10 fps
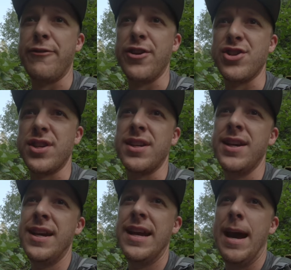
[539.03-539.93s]
fishing.
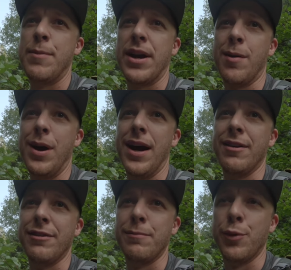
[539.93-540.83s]
I mean, come
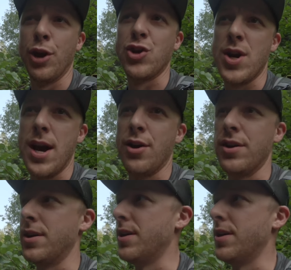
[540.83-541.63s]
on, brook trout.